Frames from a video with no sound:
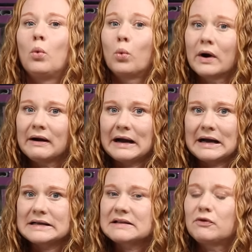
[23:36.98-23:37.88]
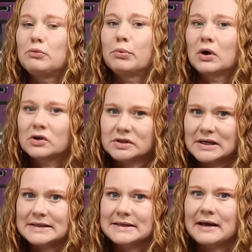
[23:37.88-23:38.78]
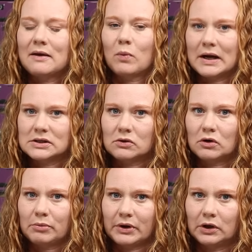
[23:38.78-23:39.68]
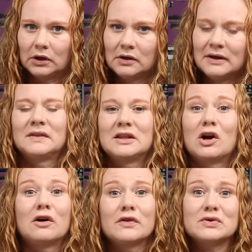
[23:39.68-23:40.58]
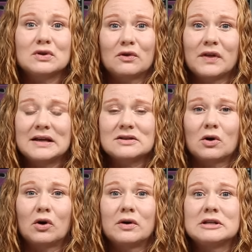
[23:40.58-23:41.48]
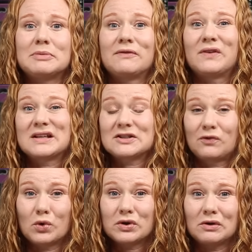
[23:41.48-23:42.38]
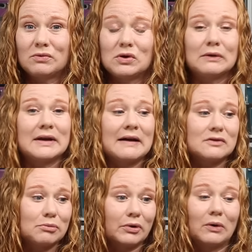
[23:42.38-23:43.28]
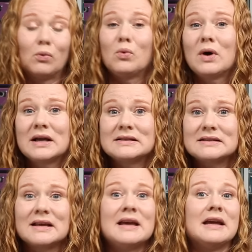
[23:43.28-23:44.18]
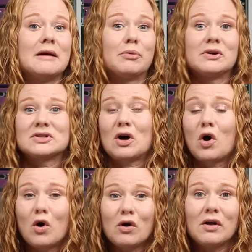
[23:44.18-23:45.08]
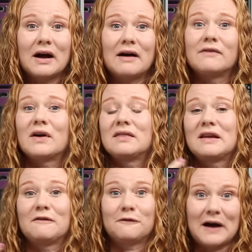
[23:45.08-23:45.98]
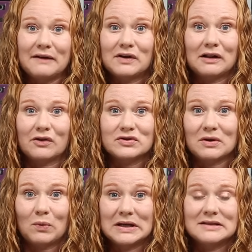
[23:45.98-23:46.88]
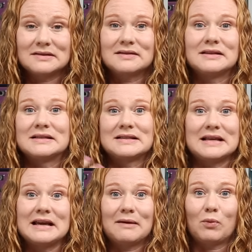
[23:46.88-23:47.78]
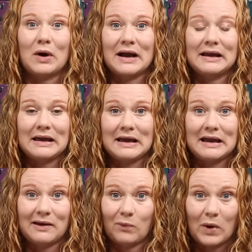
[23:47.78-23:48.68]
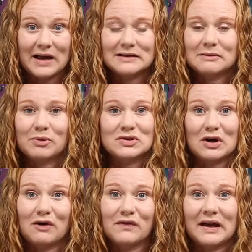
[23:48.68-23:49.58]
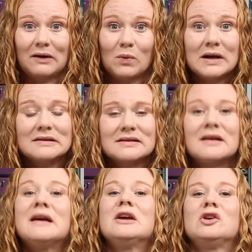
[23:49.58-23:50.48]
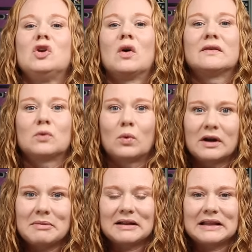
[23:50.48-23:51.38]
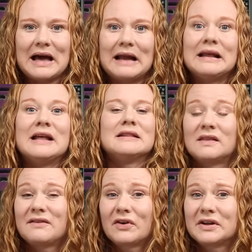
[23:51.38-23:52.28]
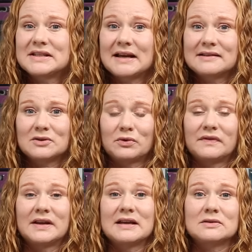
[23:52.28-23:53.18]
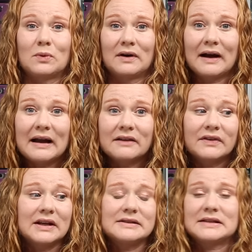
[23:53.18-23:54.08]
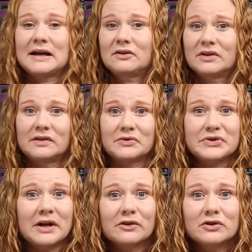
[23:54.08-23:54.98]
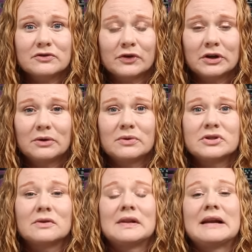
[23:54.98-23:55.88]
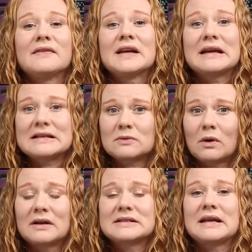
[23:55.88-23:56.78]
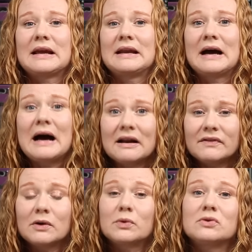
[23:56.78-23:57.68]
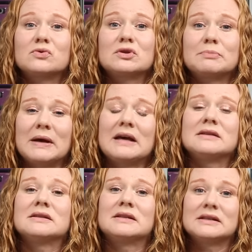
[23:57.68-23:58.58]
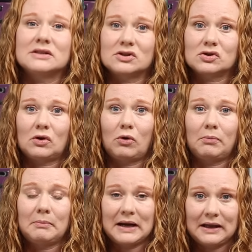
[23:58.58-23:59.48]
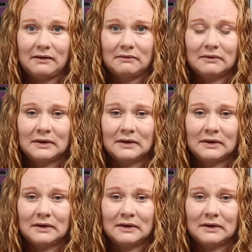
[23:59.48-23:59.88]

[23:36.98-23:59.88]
Whereas if you purchase a white toner printer, then all those little things are going to be fixed for you. You only have to print once. It prints all of the five colors at once, the C M Y K and white. It prints all of that at once. You don't have to worry about that. They've already taken sort of the guesswork out of it and dialed in those colors for you. So a lot of the guesswork is taken out of it when you spend the additional money.